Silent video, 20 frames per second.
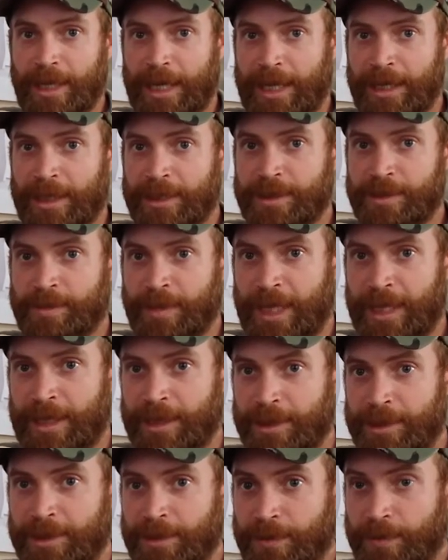And it's
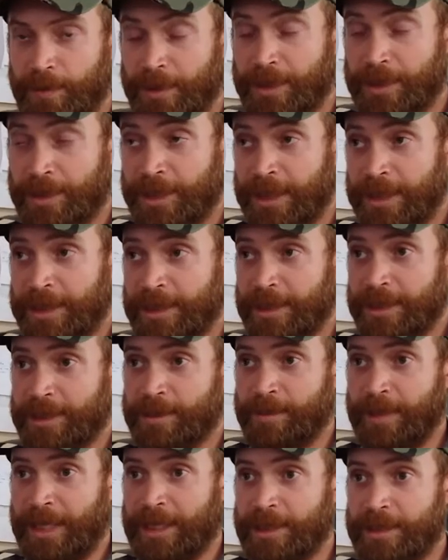managed, with cheetah, it's
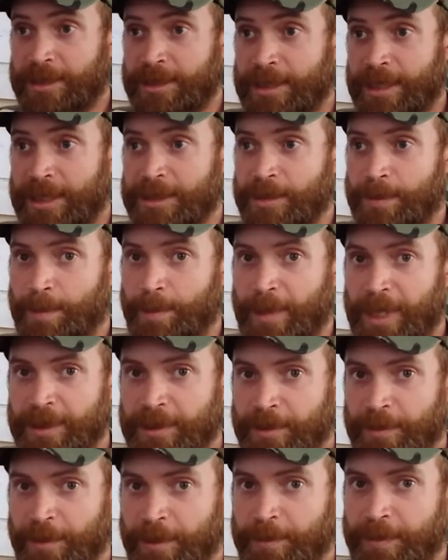managed as a
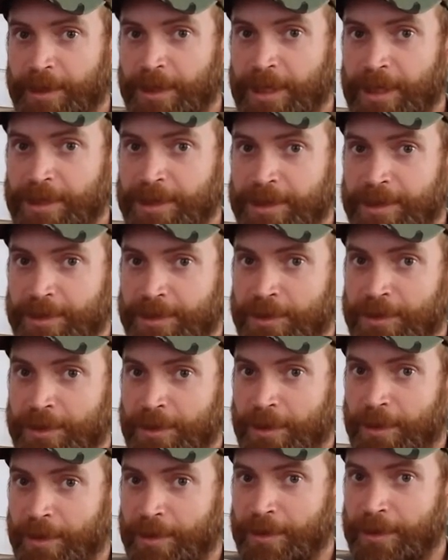metapopulation.
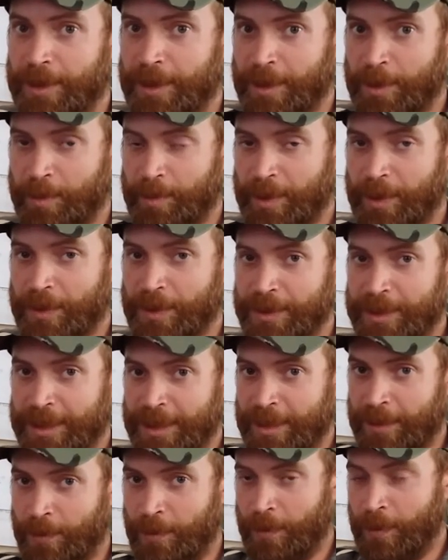So because
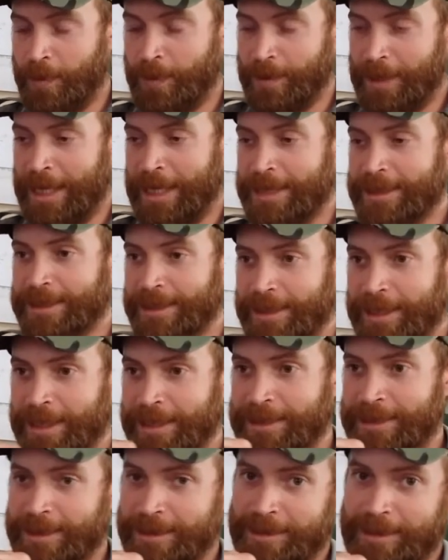they're all
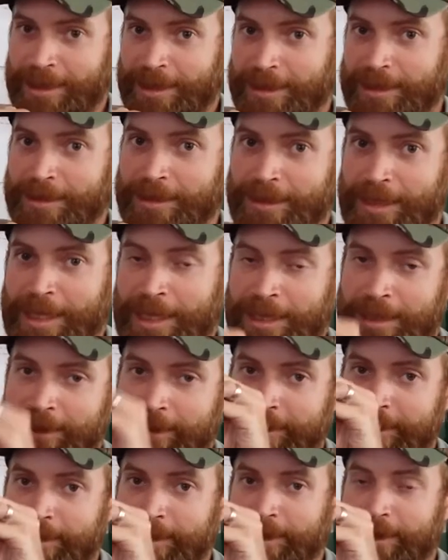isolated, like little
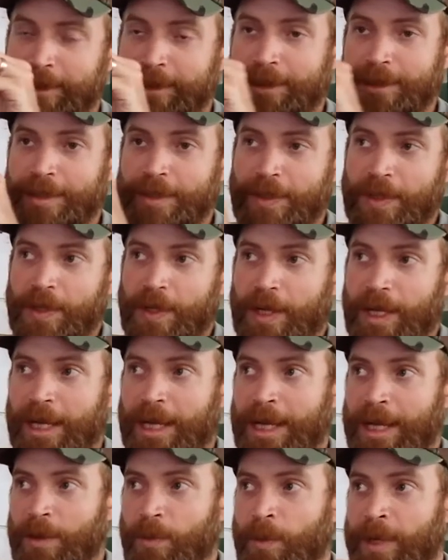islands,
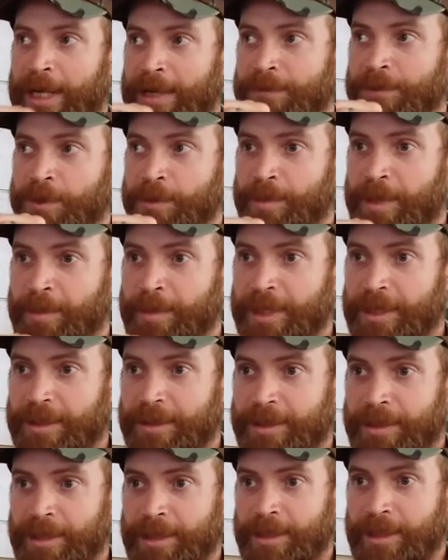uh, we have to mimic
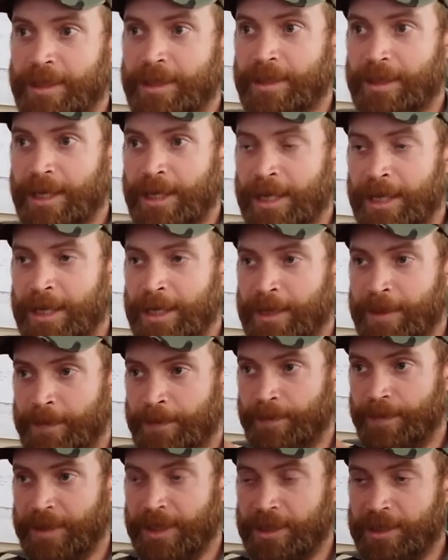the,
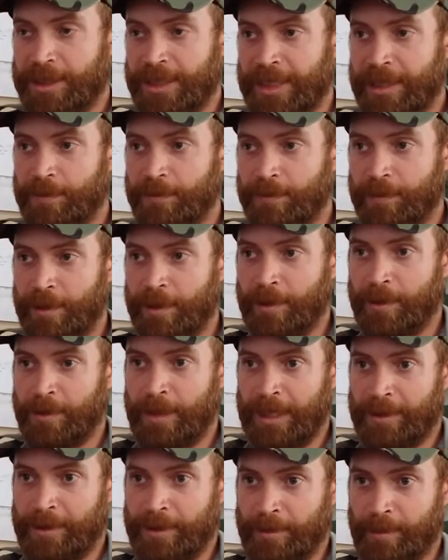um, the gene flow
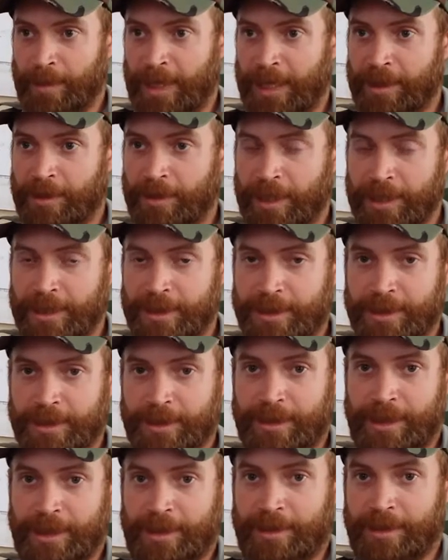and the
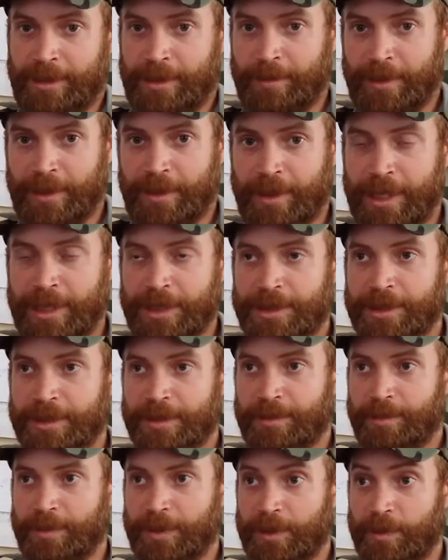migration and the
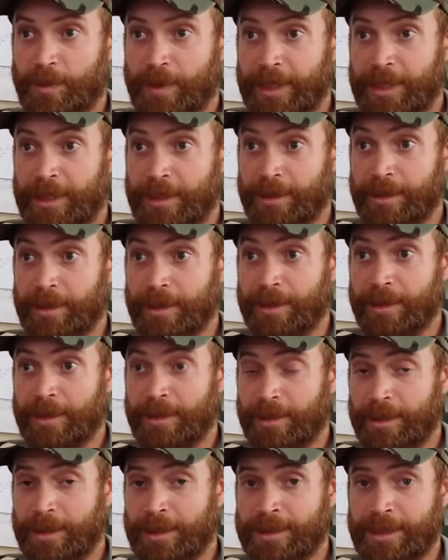immigration between
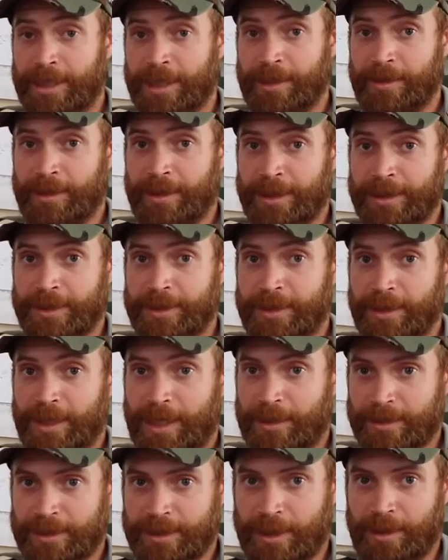these areas
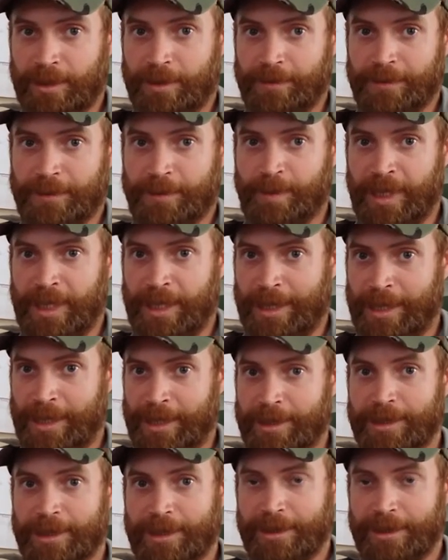ourselves by
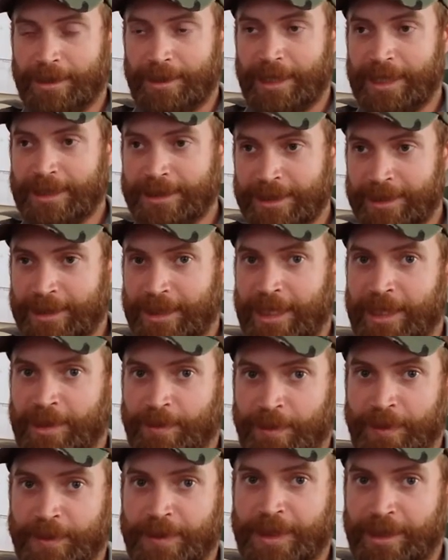catching the
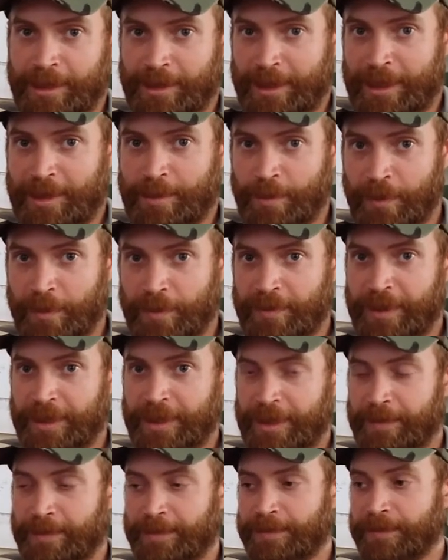animals and, and moving
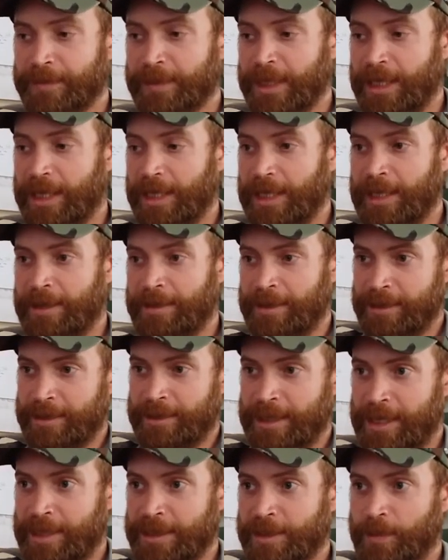them. And the
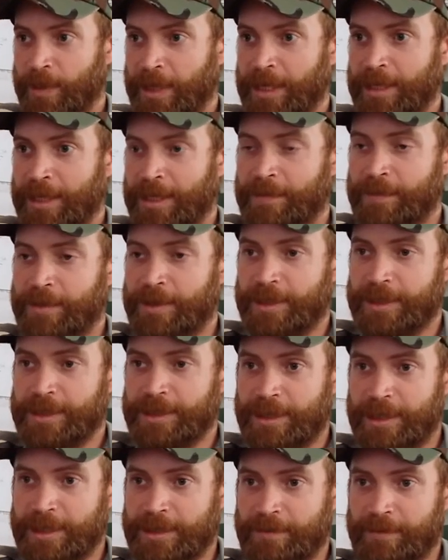Endangered Wildlife
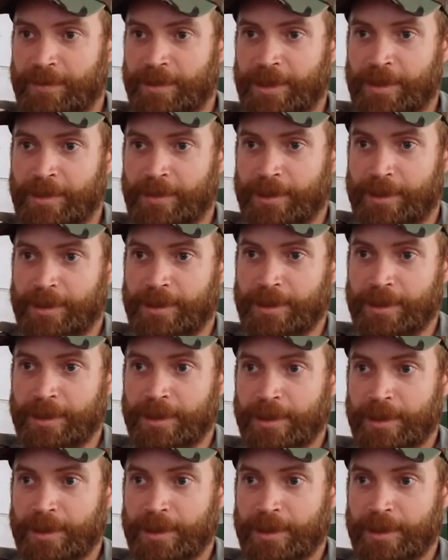Trust has a very good